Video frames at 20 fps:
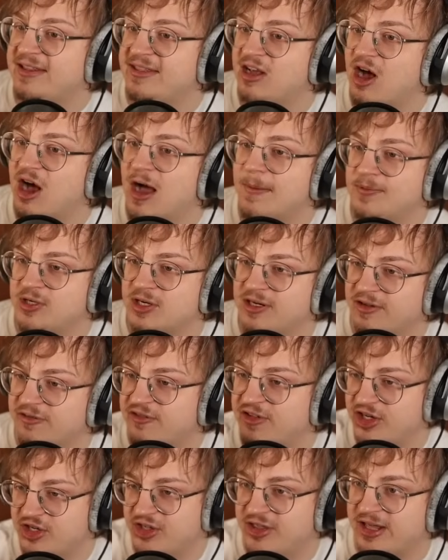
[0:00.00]
option to
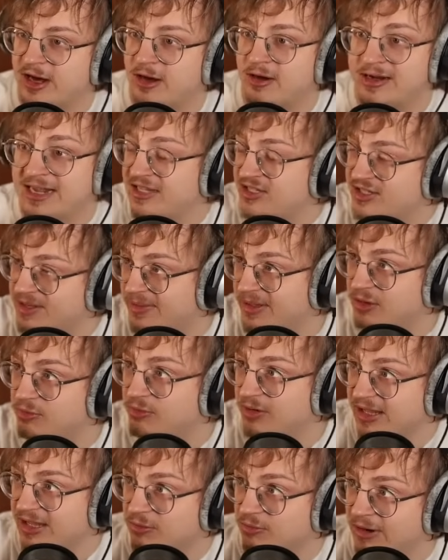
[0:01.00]
fish there, get something
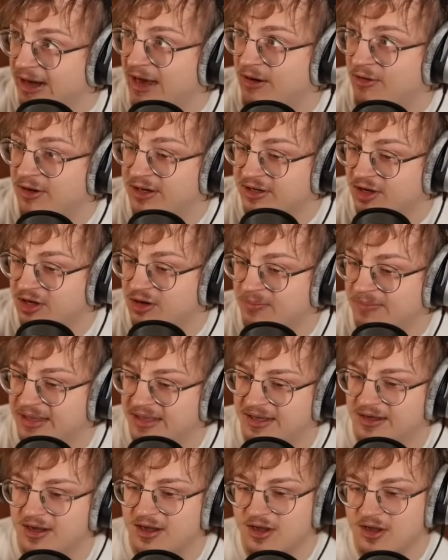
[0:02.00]
really rare and good, and be
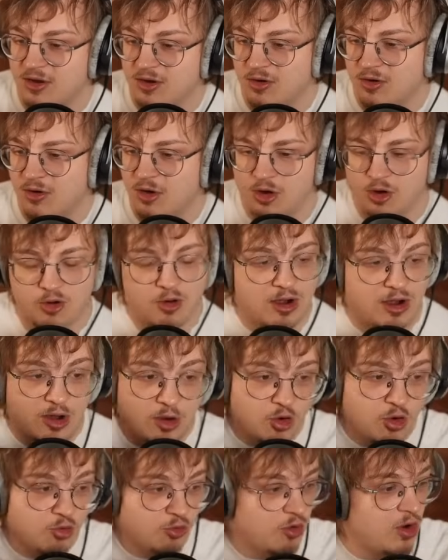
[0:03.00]
like, oh,
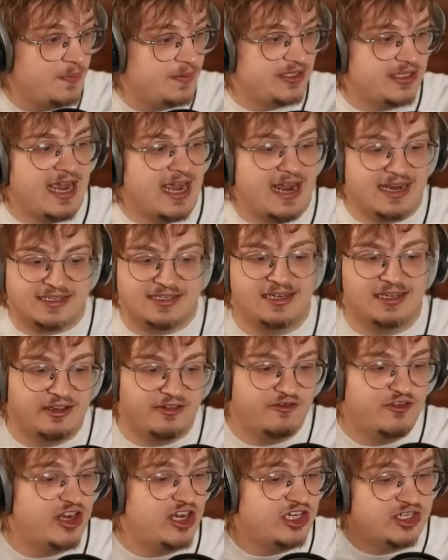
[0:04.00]
oh, whoops, I accidentally
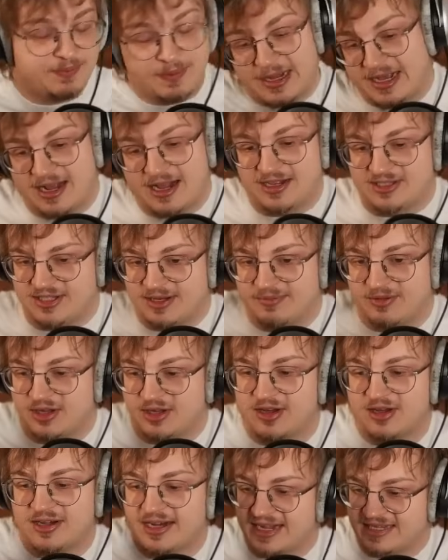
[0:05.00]
fished, but I got something
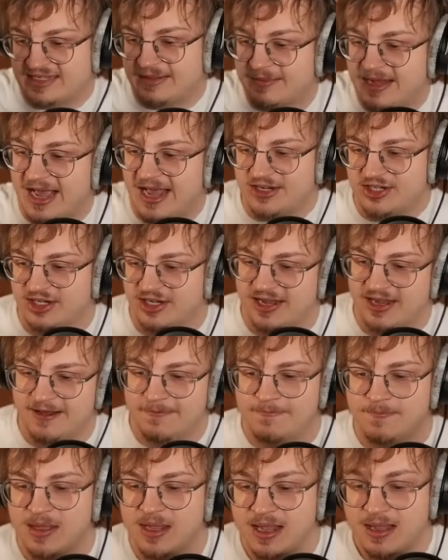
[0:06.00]
good. Guess I'm catching it.
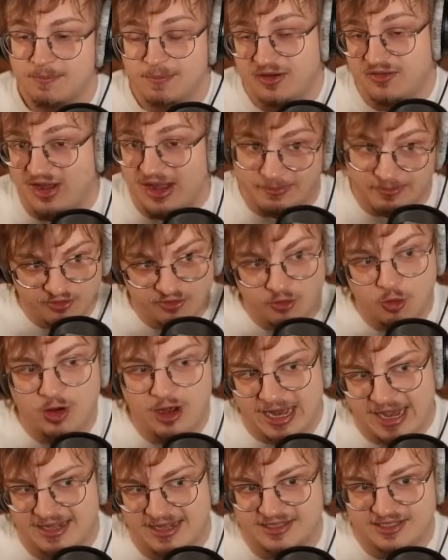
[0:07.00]
But if I
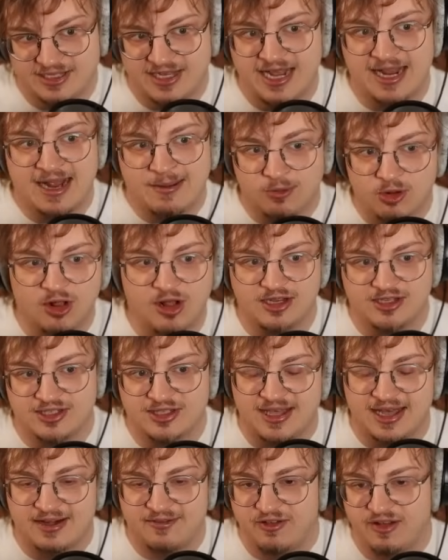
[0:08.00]
beforehand say I'm closing
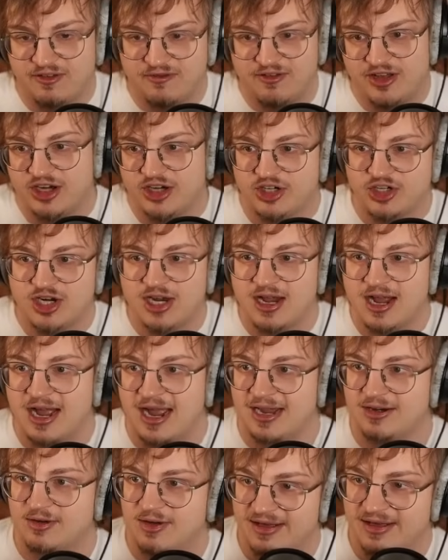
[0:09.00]
that if I fish, I
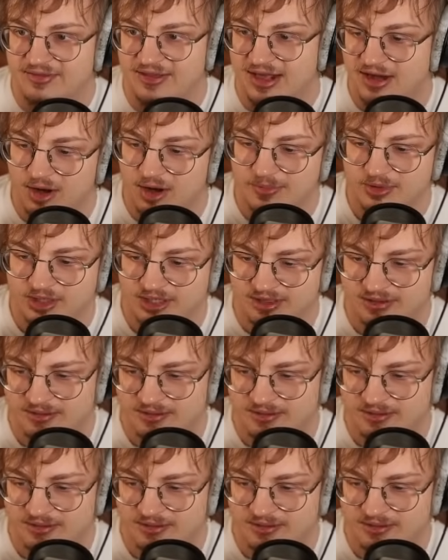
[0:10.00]
don't have that option.